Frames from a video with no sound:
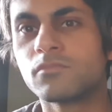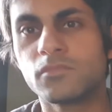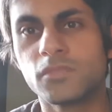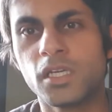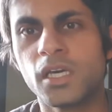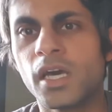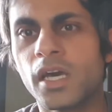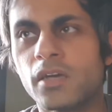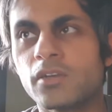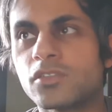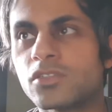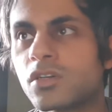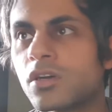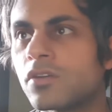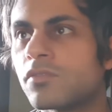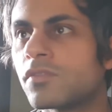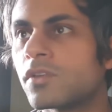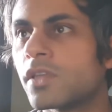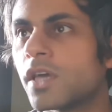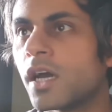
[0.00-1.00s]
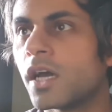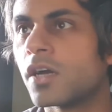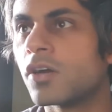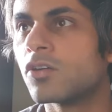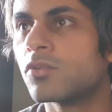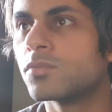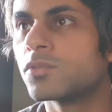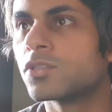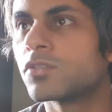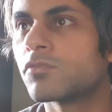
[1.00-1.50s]
Yeah, so hopefully that
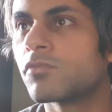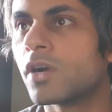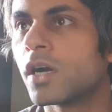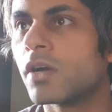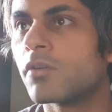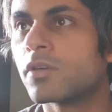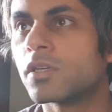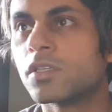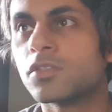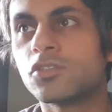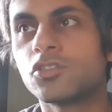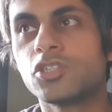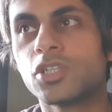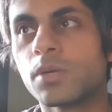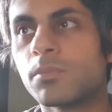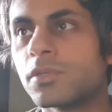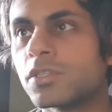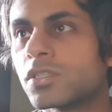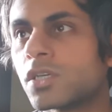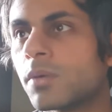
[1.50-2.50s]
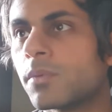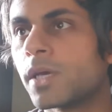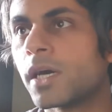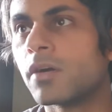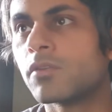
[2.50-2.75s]
helps. Right, we're going to jump this up now.